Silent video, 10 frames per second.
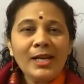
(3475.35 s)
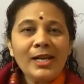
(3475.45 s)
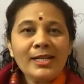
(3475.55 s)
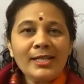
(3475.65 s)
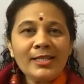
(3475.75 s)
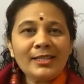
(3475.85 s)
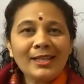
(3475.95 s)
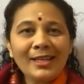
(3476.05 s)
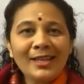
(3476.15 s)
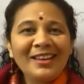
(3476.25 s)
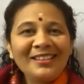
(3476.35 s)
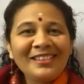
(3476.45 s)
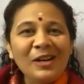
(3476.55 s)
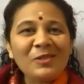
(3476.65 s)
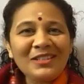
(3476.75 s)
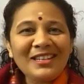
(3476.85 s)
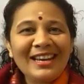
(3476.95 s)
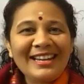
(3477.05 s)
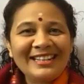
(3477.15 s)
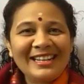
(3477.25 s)
It is the
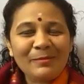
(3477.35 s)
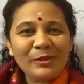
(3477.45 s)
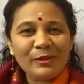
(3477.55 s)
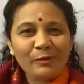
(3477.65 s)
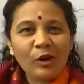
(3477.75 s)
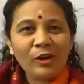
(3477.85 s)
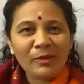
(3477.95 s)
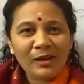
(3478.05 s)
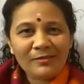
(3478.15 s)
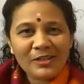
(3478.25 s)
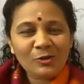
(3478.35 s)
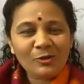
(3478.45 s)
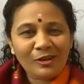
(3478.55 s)
1008 names of Lord Mahavishnu,